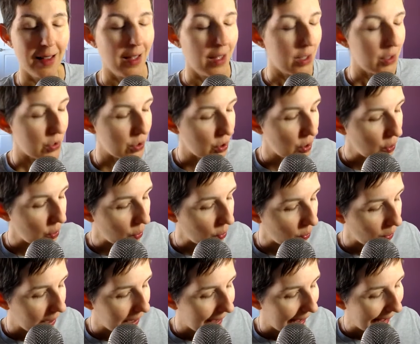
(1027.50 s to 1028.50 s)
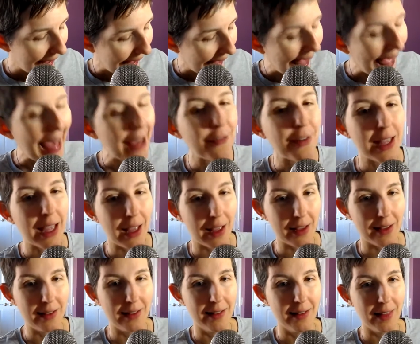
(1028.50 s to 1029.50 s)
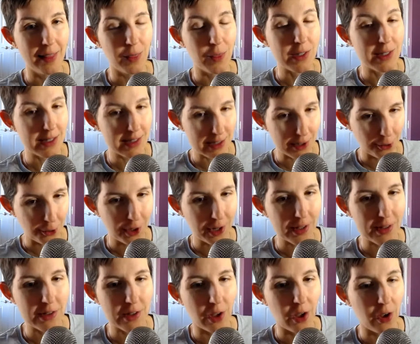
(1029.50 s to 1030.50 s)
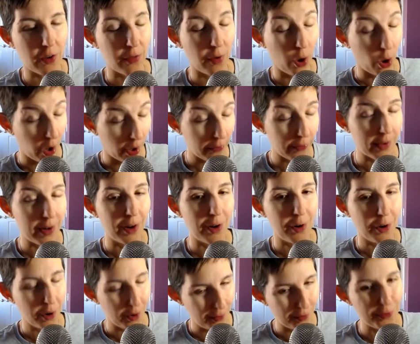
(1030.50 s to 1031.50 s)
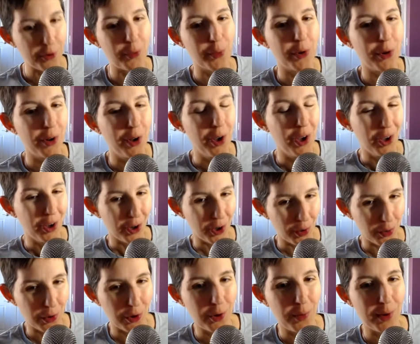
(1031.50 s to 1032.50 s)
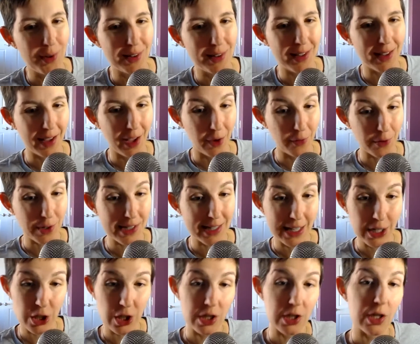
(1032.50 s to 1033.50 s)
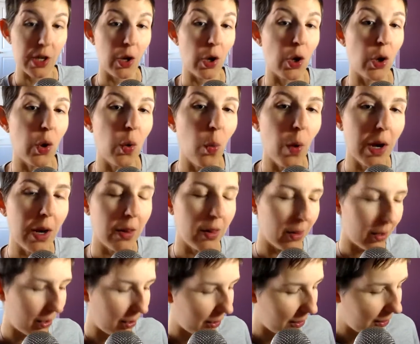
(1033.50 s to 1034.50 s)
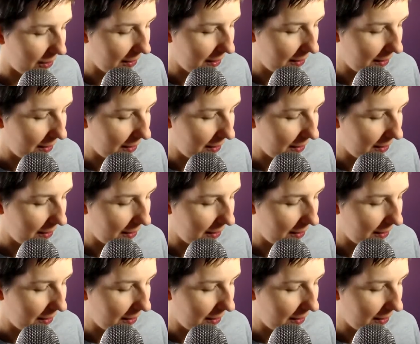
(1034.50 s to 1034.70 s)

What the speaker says: to having this series of often uncomfortable career building conversations and you want to learn